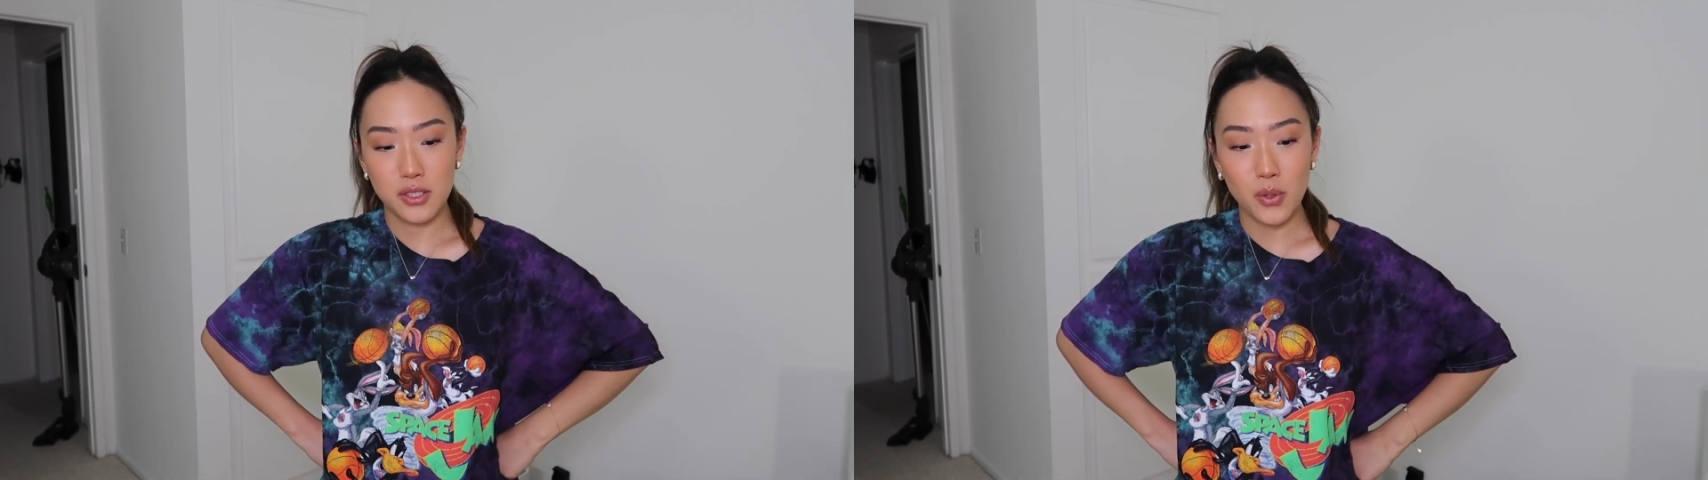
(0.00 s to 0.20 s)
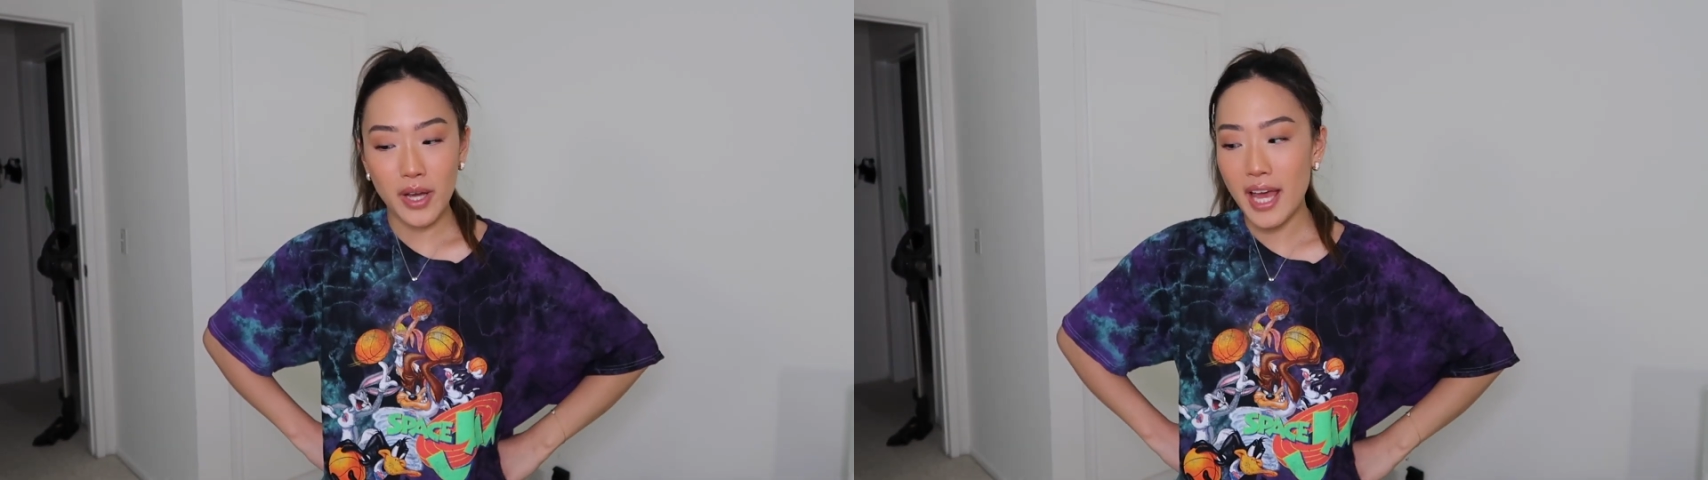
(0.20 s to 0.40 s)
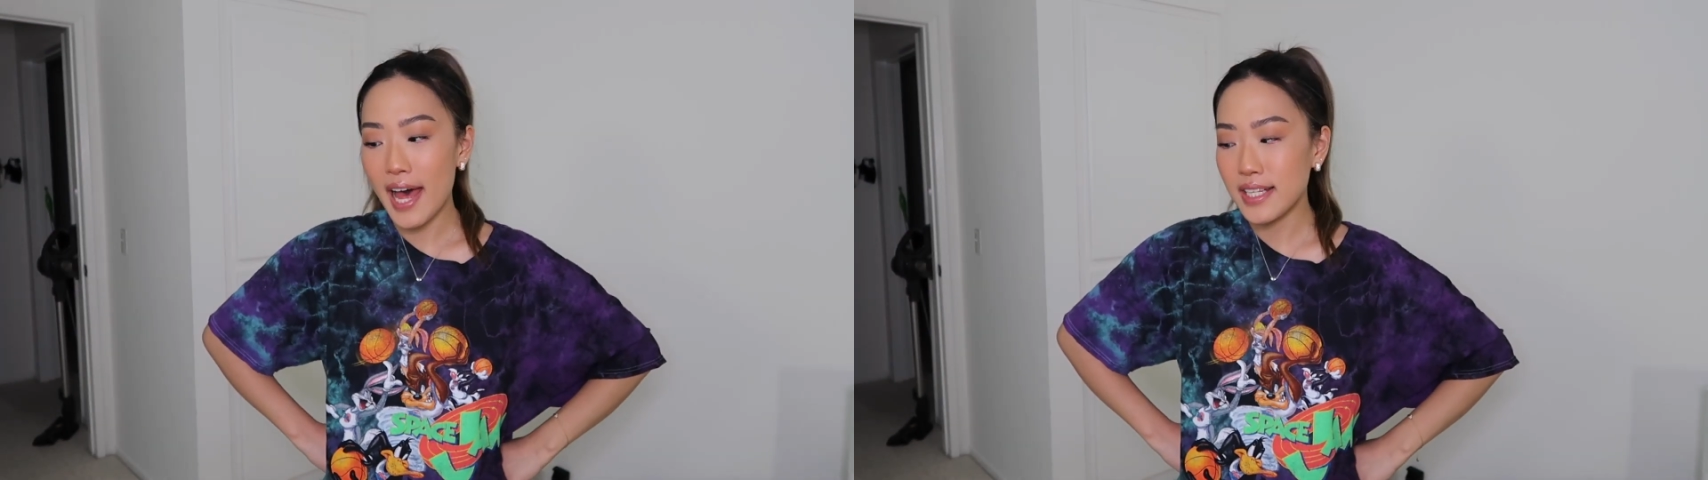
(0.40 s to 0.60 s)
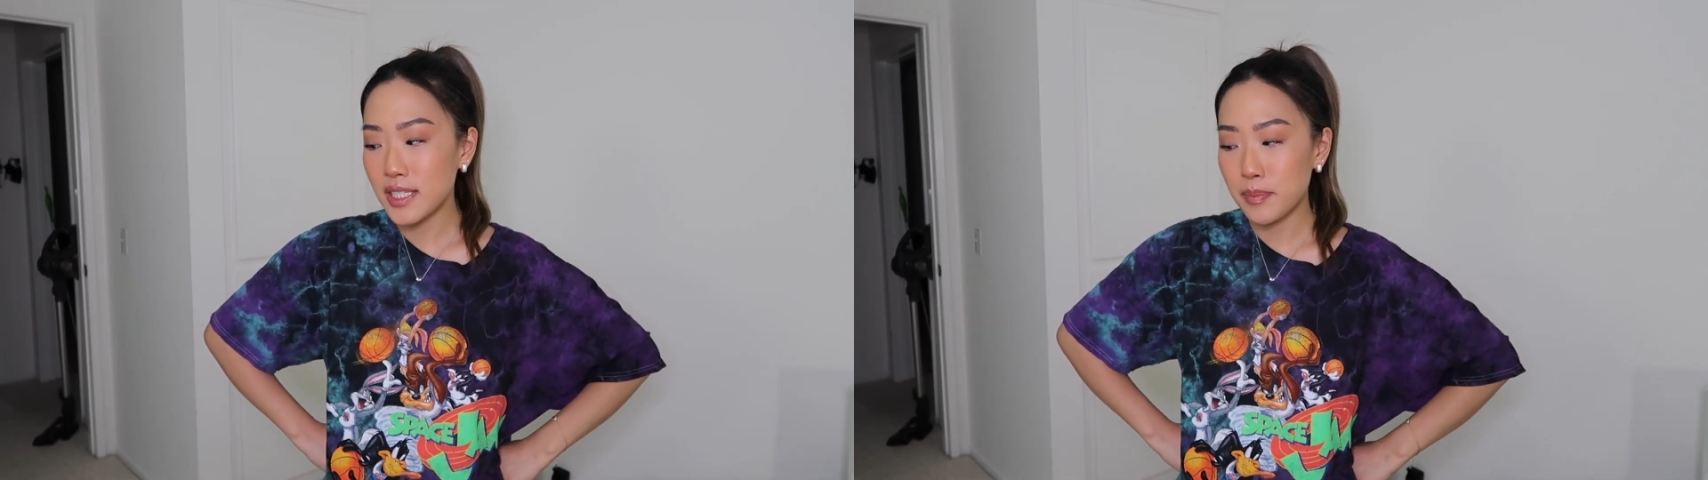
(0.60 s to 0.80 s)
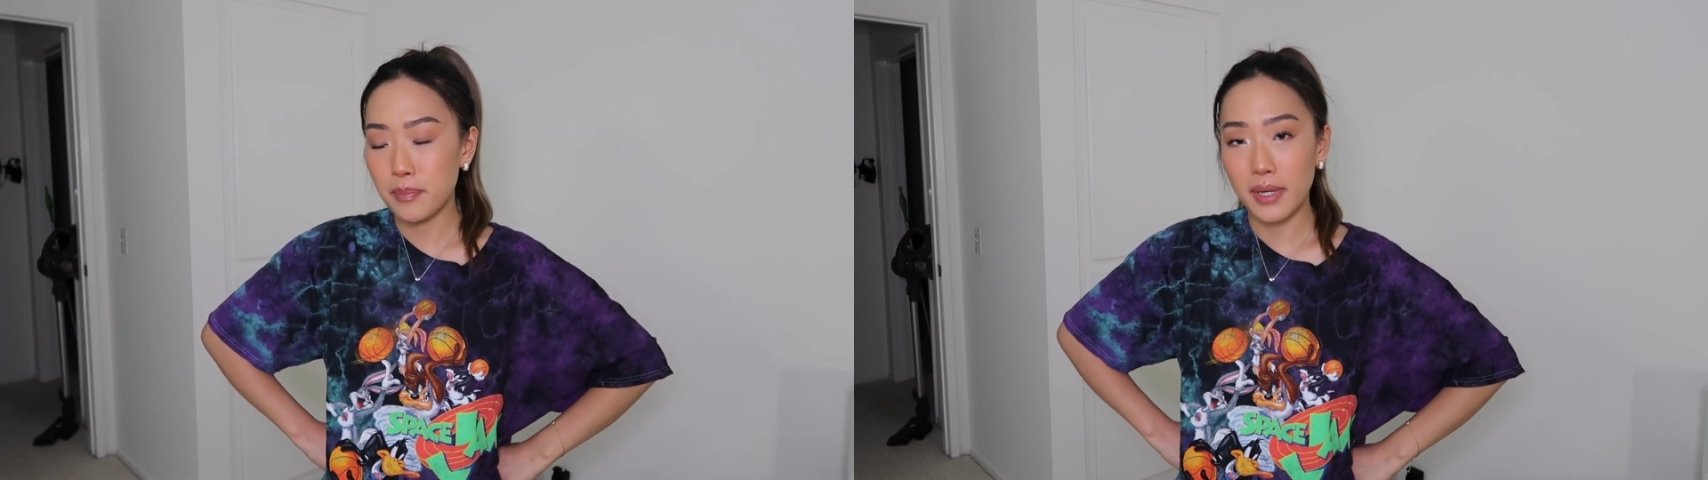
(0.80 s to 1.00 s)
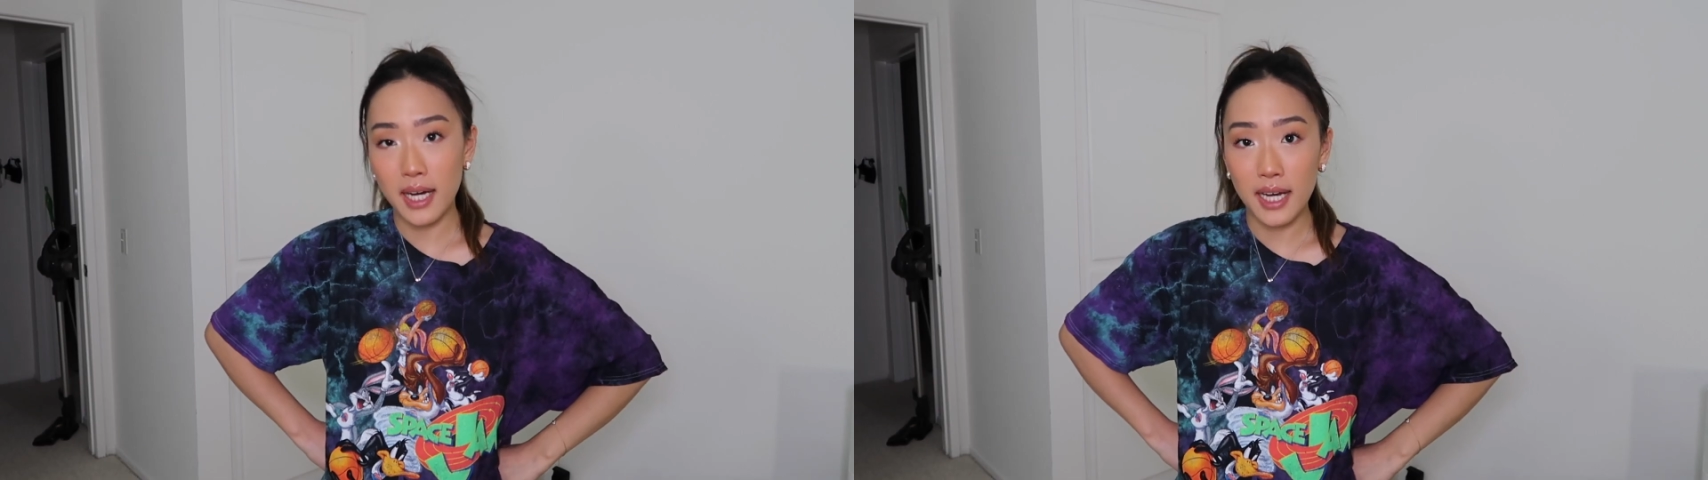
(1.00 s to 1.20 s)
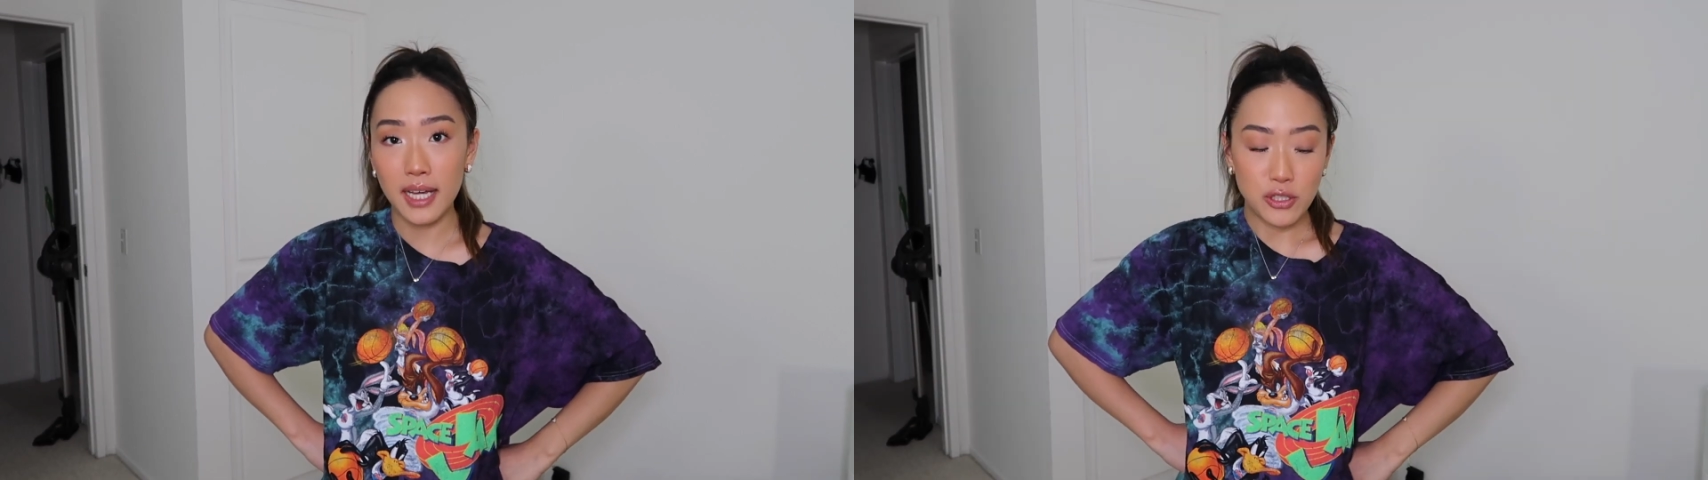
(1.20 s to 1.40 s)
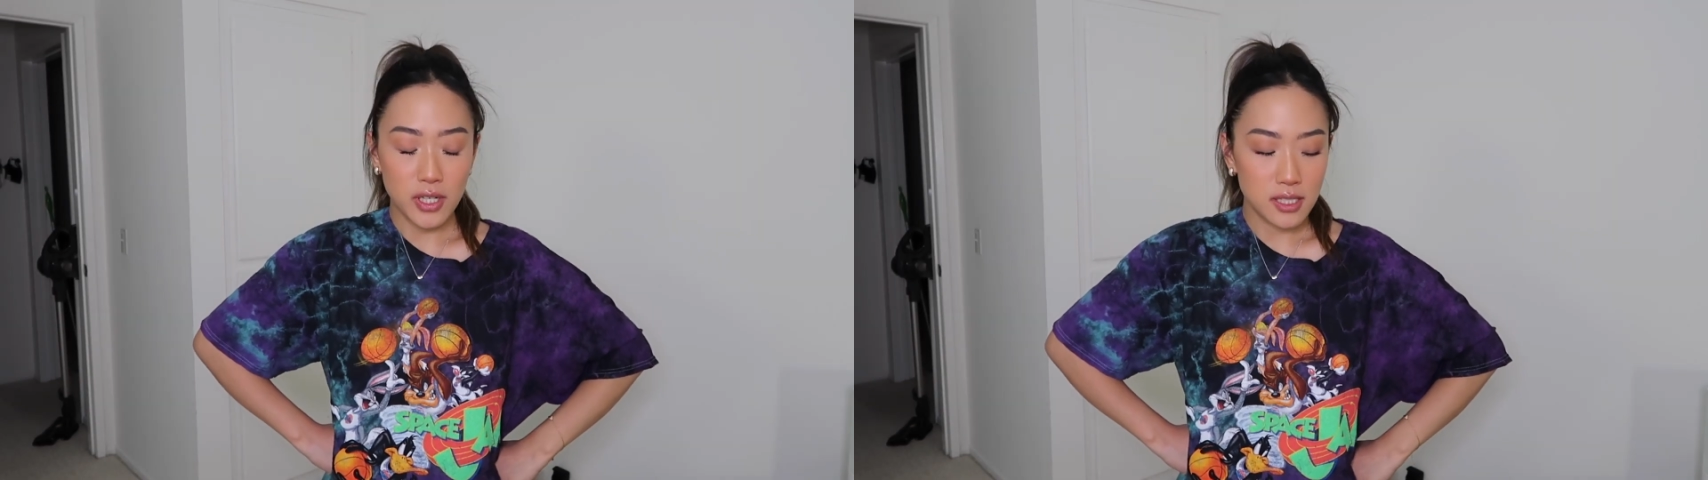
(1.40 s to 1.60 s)
So I had to buy
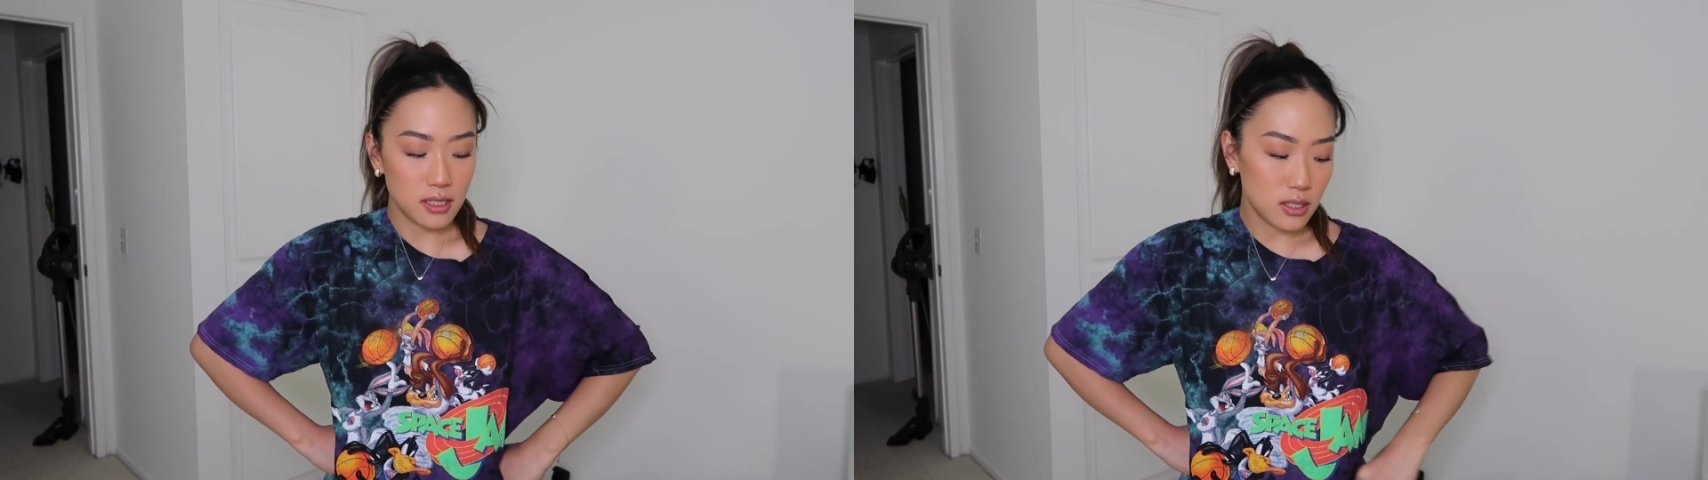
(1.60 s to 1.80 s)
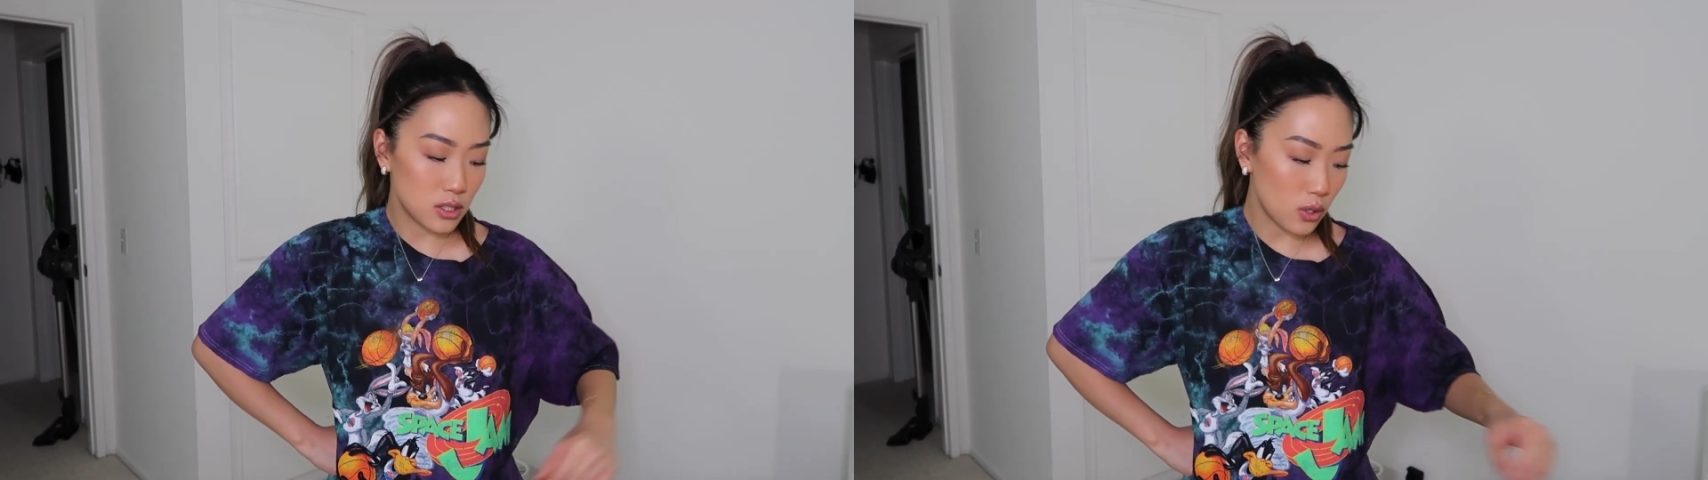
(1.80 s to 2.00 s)
my dresses.